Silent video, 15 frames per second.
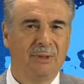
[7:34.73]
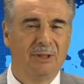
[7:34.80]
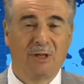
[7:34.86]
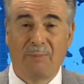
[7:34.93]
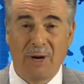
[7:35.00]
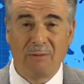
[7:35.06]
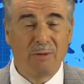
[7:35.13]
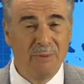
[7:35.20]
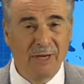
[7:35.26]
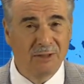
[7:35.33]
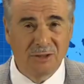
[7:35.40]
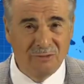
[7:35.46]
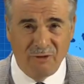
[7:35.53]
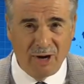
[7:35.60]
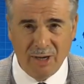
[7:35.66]
The Bible makes
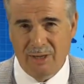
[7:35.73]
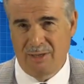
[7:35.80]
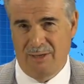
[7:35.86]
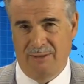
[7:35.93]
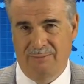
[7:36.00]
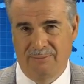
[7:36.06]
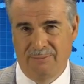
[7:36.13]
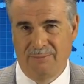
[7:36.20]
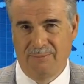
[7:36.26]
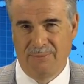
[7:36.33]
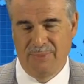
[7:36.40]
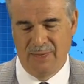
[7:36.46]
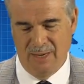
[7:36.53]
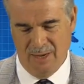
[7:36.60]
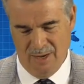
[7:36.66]
this very clear.
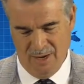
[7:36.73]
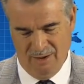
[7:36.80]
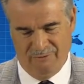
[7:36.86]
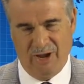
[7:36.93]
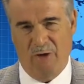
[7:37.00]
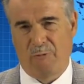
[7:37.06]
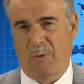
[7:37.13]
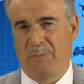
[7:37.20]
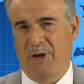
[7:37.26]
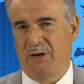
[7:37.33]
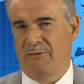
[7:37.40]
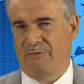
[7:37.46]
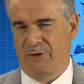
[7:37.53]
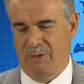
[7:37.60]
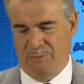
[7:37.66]
We have prepared
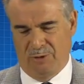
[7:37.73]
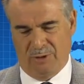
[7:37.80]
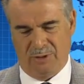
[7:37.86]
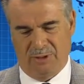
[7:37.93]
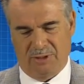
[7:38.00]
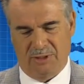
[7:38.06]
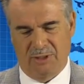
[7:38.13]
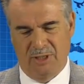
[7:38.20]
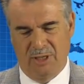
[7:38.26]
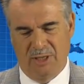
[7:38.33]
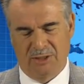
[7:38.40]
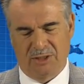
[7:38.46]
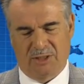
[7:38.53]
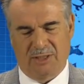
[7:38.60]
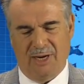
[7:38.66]
a free booklet,
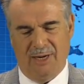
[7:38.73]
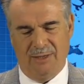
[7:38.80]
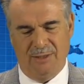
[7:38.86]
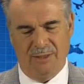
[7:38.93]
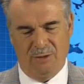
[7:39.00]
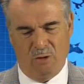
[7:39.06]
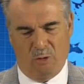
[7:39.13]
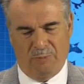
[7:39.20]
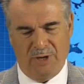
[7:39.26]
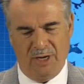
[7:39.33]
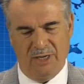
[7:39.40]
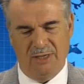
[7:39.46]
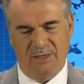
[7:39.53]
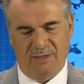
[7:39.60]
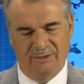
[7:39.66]
the 10
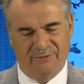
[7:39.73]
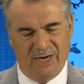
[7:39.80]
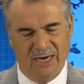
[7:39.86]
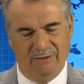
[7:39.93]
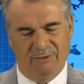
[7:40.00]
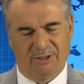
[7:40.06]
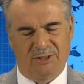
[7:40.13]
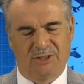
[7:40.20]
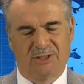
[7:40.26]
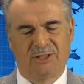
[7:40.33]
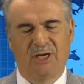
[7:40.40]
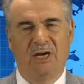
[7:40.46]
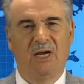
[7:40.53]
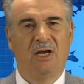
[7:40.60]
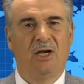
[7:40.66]
European revivals
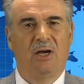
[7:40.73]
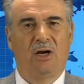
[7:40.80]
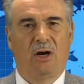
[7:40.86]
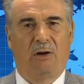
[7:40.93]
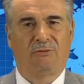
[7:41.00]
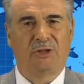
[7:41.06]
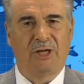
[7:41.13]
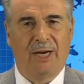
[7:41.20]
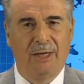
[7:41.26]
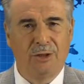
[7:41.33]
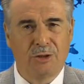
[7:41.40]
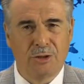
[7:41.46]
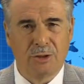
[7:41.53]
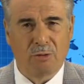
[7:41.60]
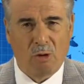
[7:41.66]
of the
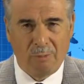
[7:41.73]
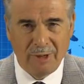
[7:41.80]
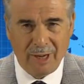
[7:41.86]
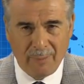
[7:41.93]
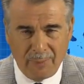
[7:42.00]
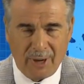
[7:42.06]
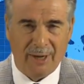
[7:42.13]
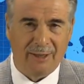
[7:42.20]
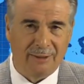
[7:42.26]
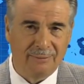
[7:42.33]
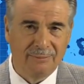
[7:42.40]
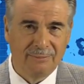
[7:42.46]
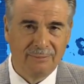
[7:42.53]
ancient Roman Empire.